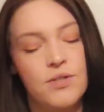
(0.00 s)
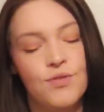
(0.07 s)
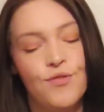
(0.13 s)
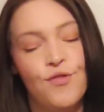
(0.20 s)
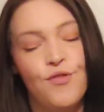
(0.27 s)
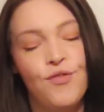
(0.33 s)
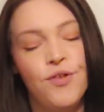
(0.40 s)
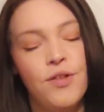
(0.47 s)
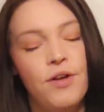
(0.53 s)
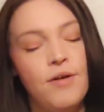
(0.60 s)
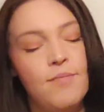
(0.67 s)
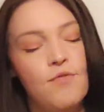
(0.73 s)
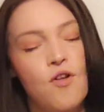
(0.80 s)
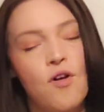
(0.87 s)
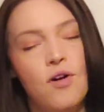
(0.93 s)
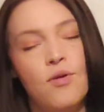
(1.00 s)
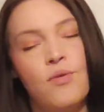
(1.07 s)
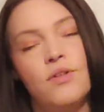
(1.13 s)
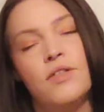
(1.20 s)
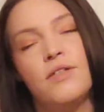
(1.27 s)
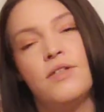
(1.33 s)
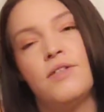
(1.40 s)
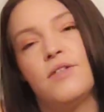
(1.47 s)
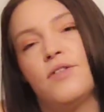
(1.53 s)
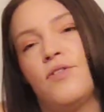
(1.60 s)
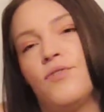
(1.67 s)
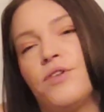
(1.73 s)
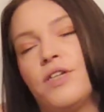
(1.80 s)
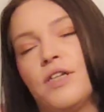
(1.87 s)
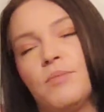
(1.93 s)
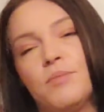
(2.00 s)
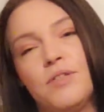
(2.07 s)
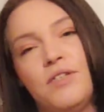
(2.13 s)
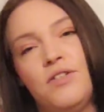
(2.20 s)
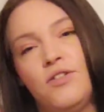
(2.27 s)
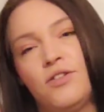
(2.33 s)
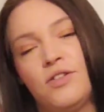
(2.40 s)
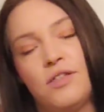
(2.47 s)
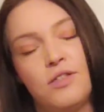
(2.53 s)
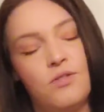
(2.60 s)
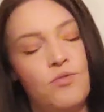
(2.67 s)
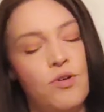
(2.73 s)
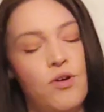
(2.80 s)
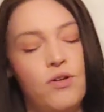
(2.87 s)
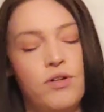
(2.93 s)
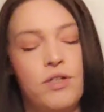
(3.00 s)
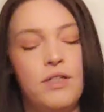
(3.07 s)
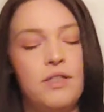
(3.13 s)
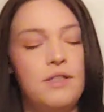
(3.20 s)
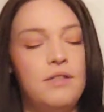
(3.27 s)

So if you feel like I'm wrong or this isn't your reading, please just disregard it.